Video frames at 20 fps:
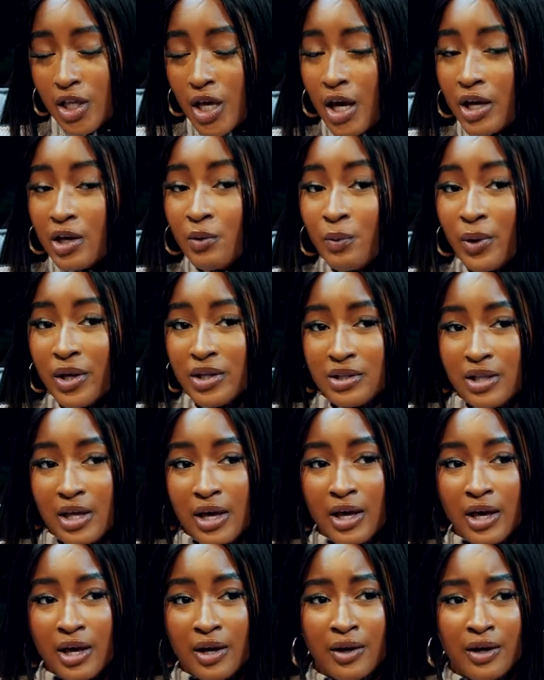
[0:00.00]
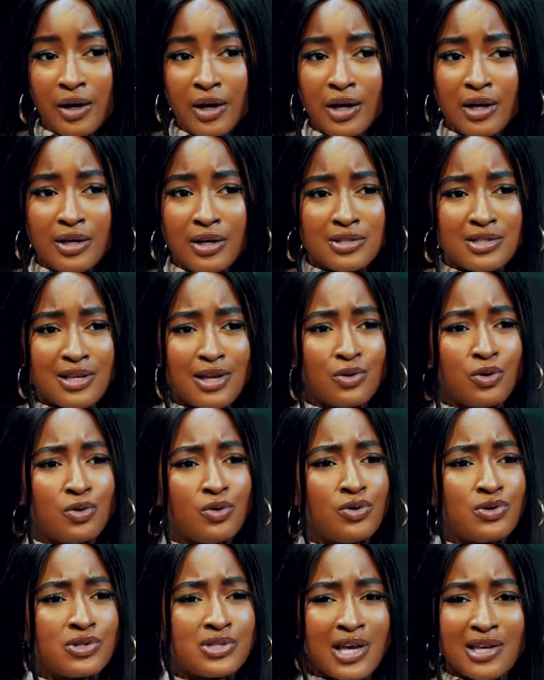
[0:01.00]
Yeah, he went there. He said,
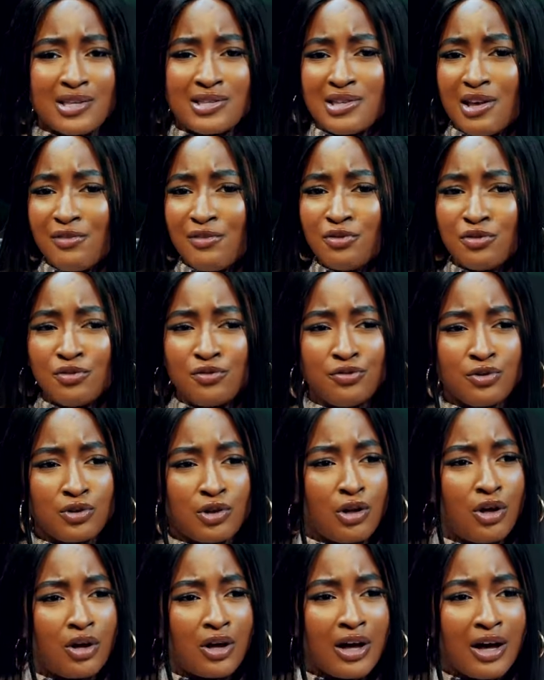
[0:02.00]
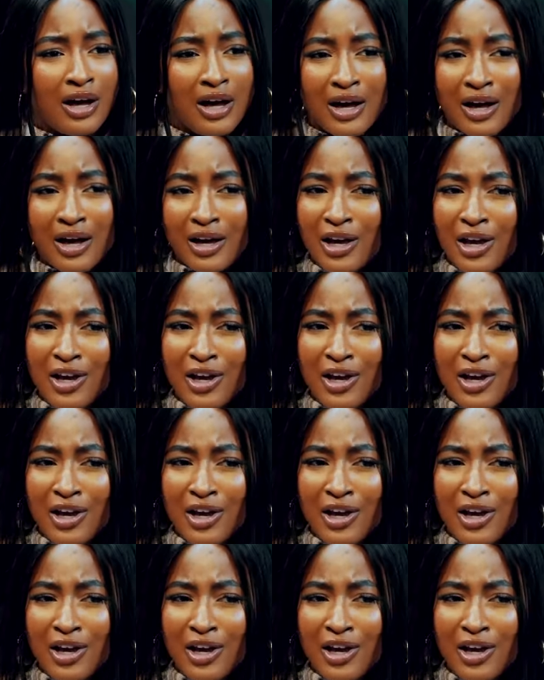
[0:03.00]
oh, size seven, foot locker.